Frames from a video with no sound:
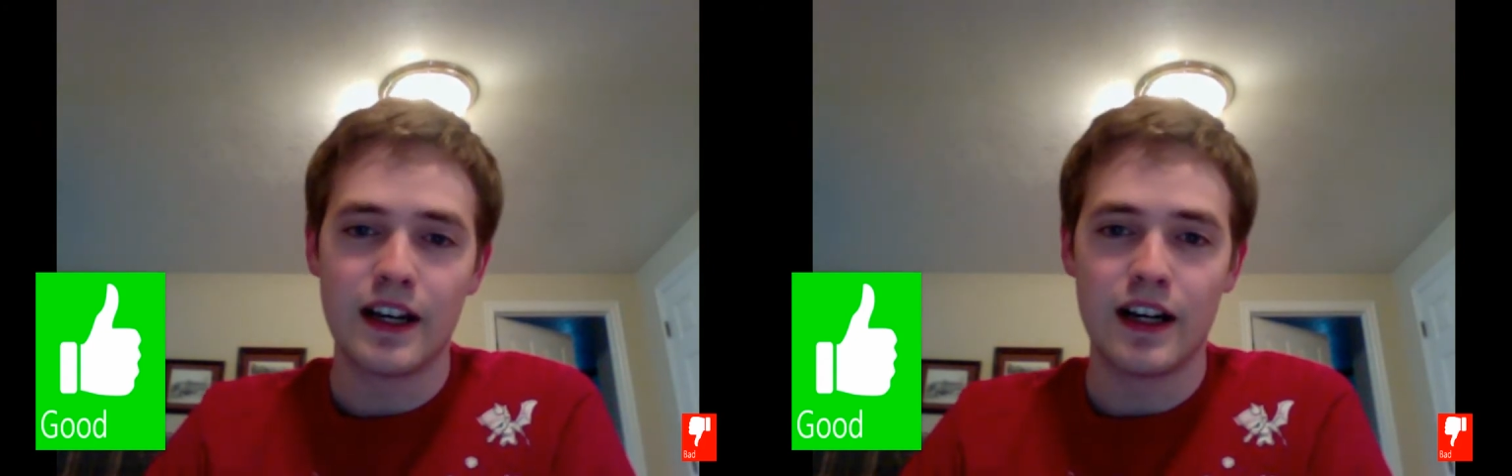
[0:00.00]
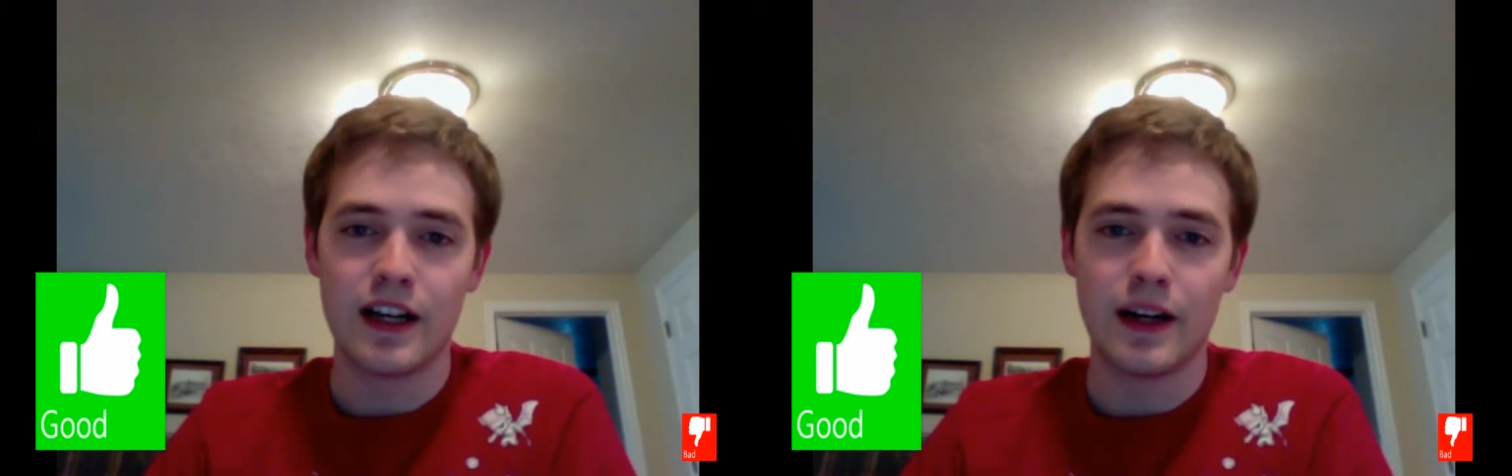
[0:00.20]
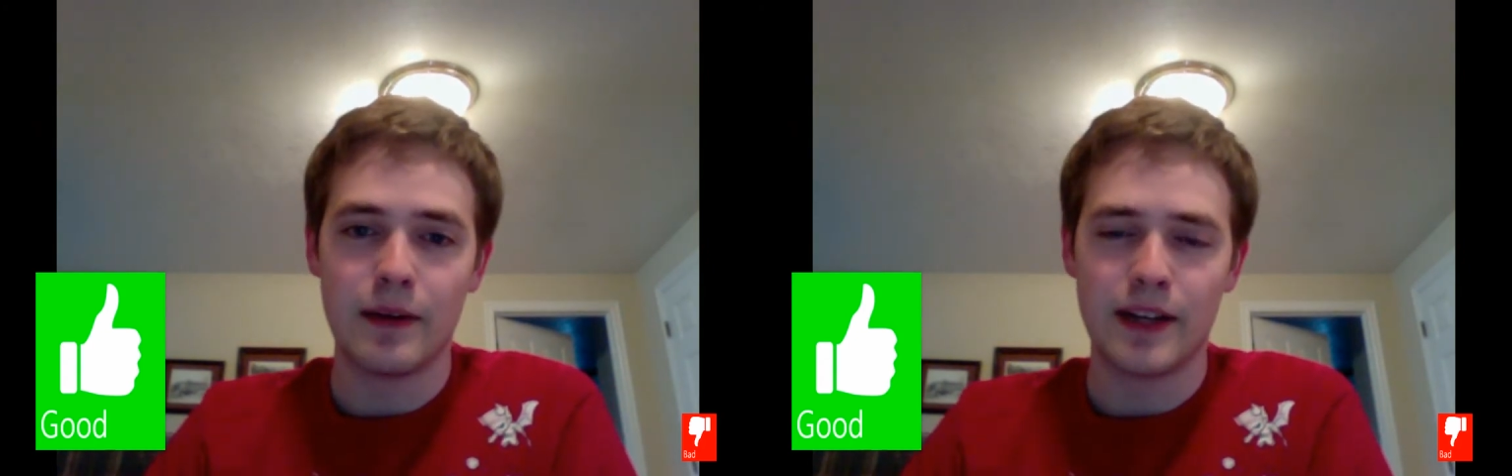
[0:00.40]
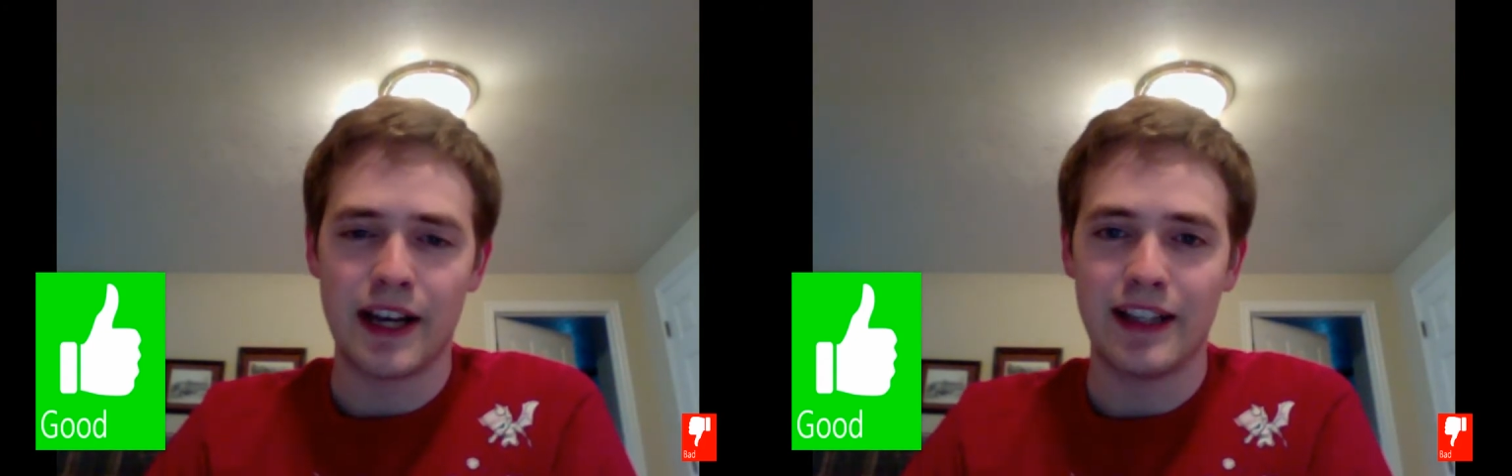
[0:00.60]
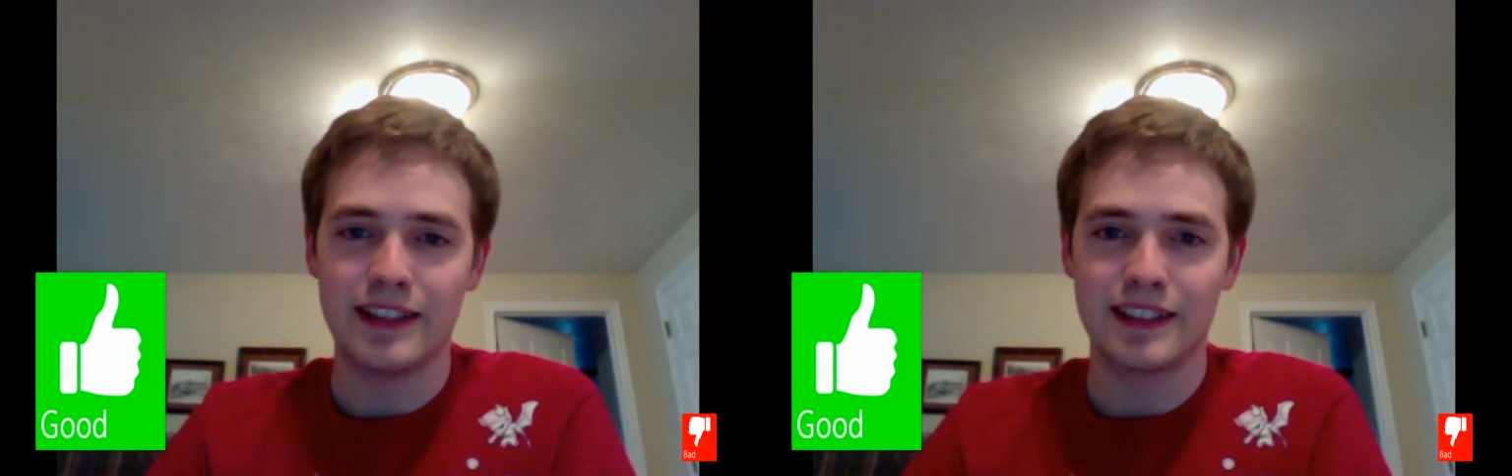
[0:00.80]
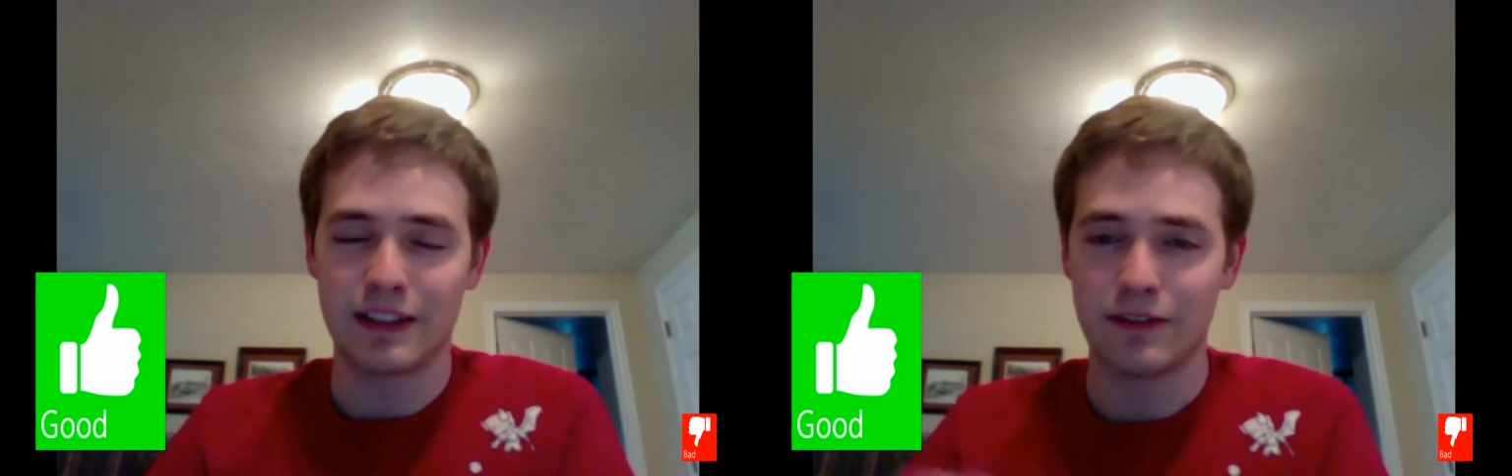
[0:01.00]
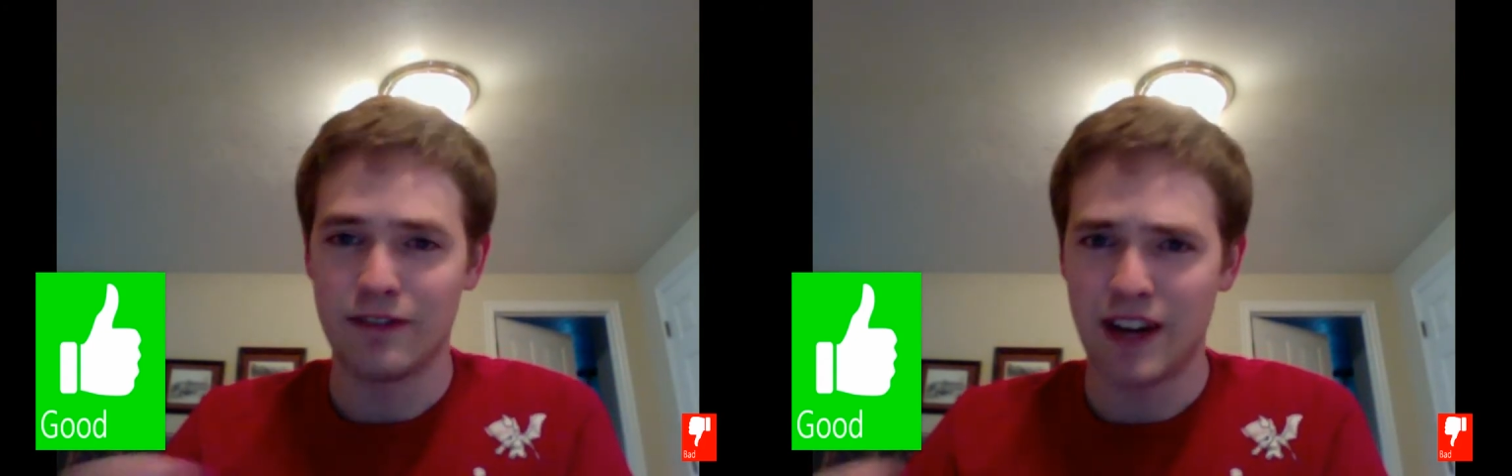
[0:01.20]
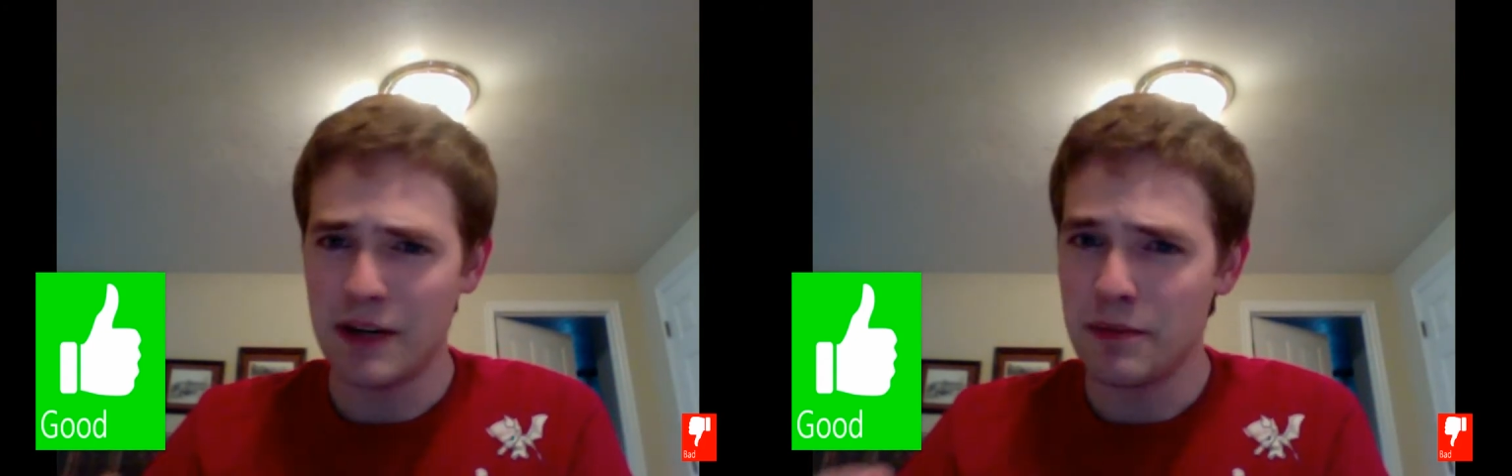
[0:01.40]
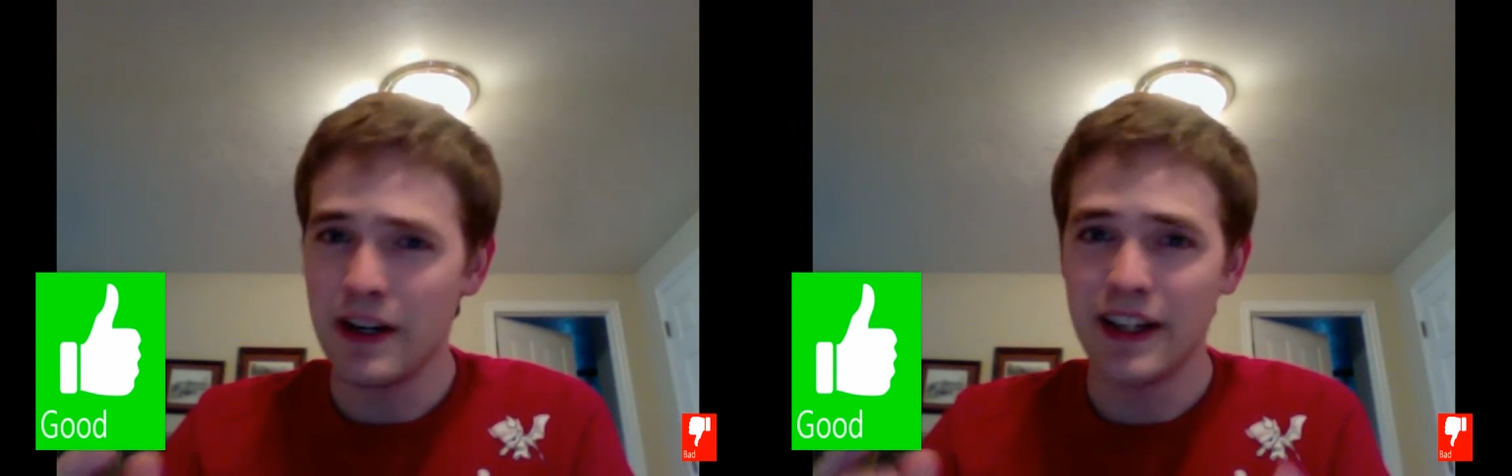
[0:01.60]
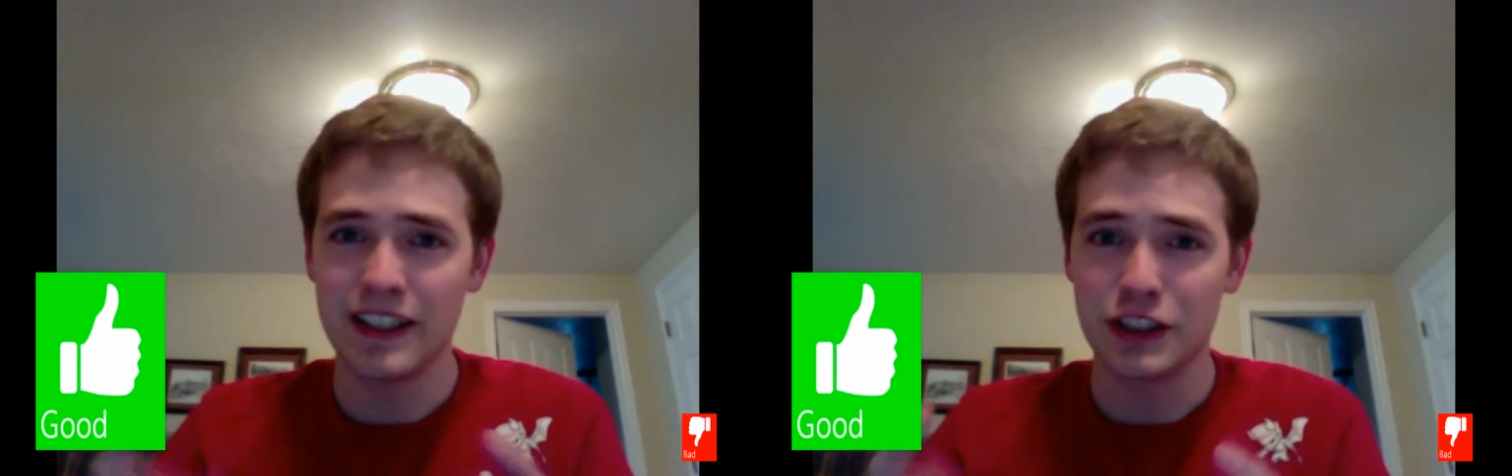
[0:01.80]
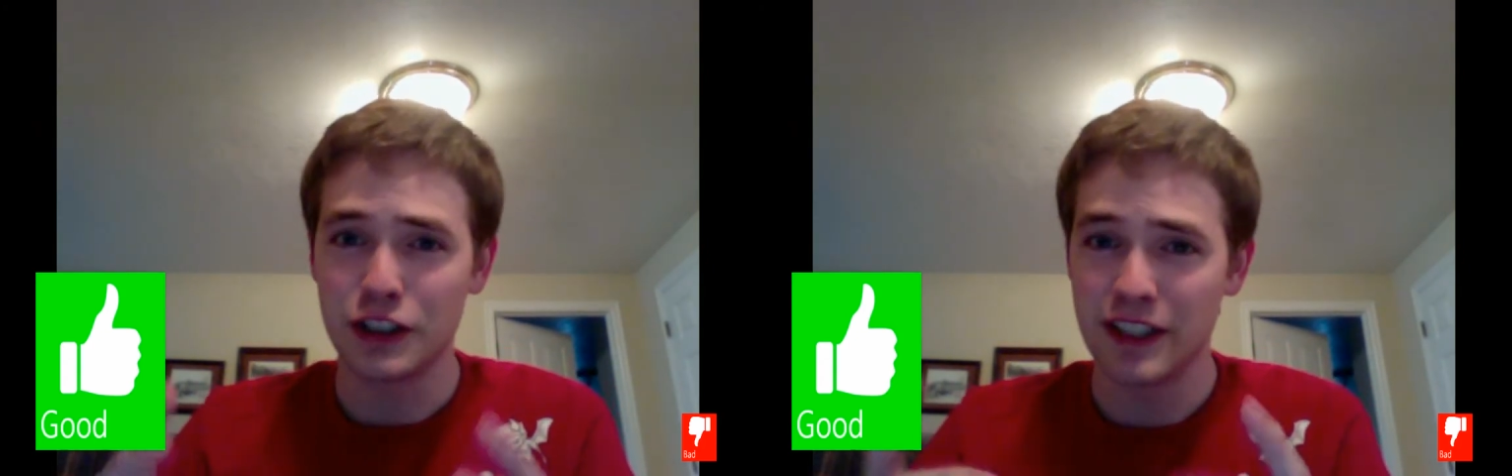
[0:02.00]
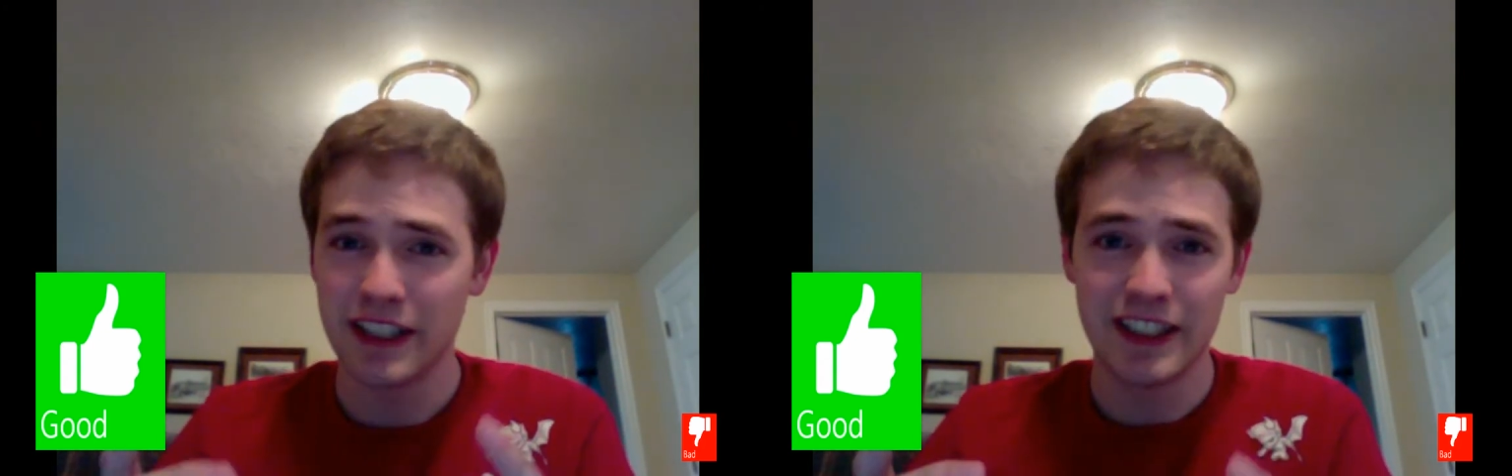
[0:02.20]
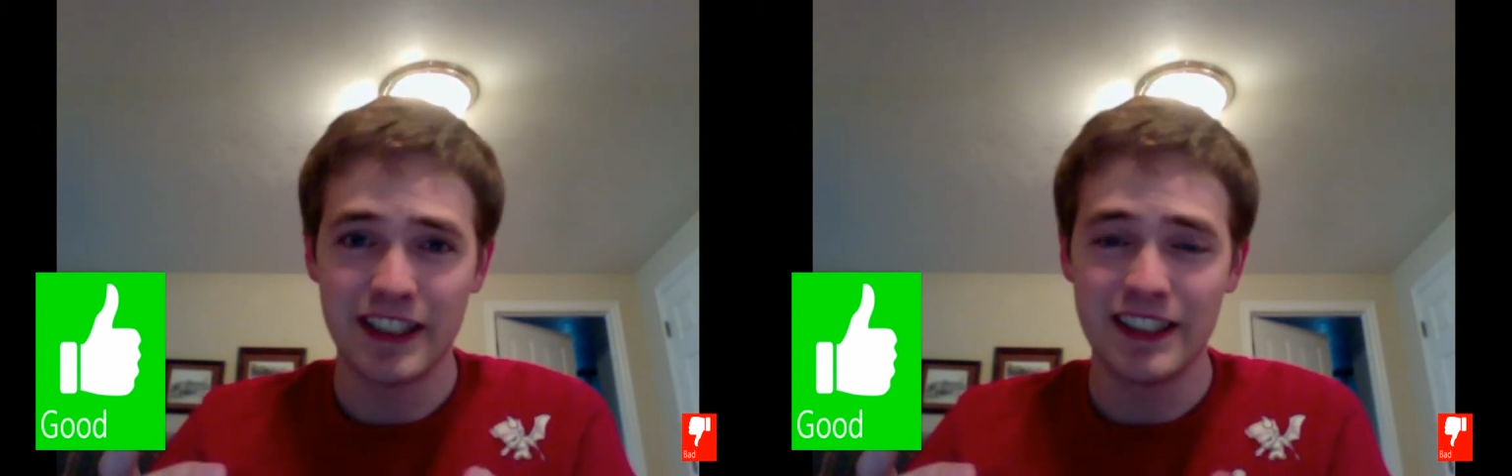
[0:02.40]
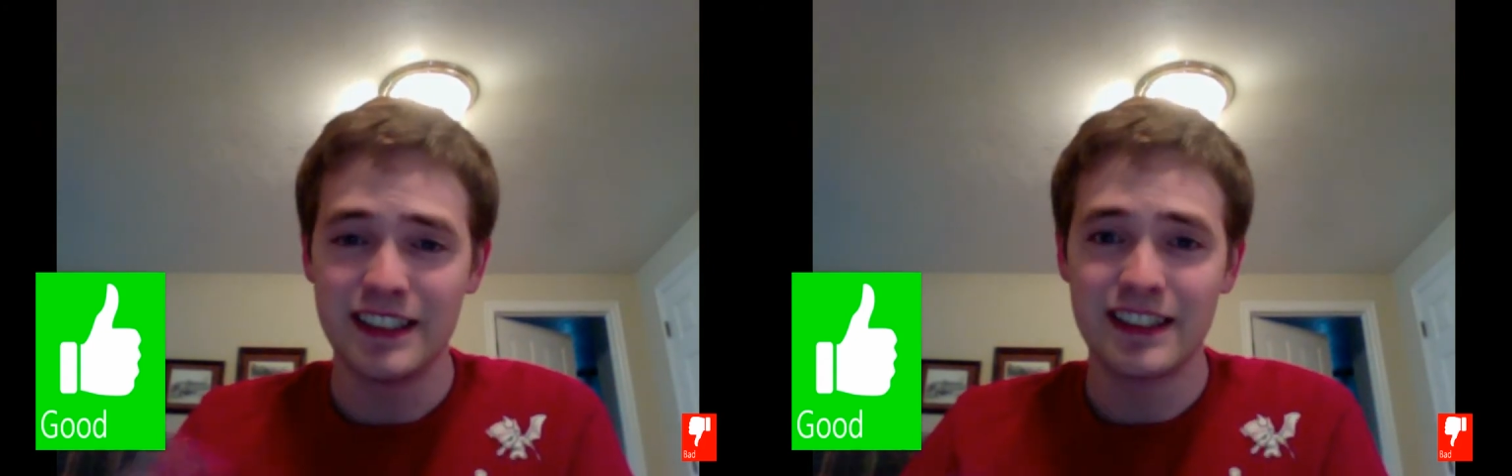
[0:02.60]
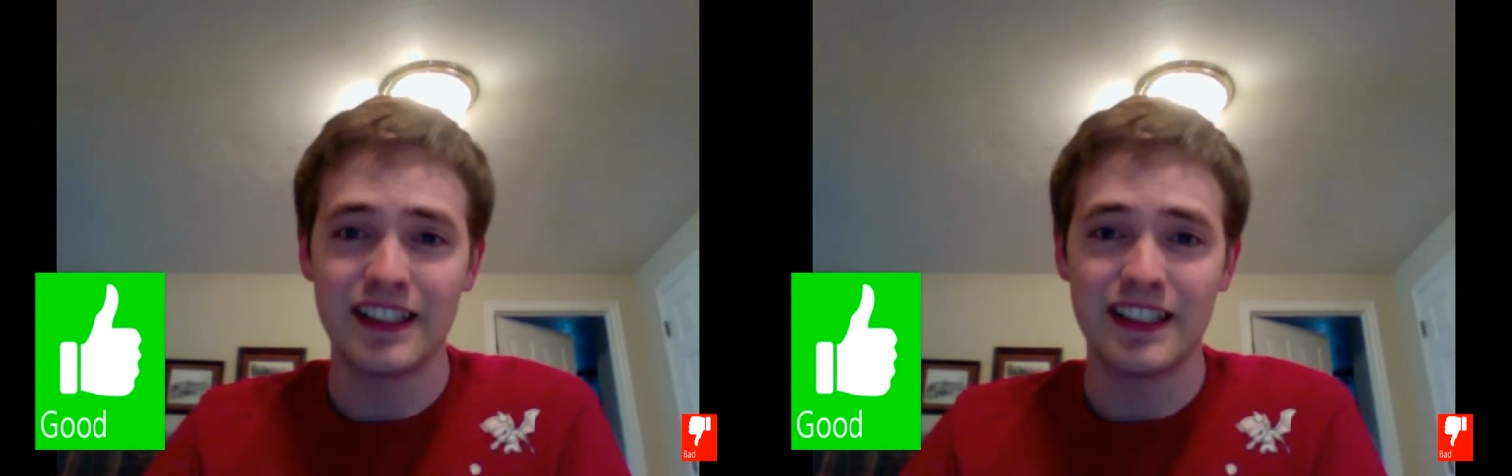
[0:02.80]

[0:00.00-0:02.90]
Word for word: Um, it has like vibrating triggers.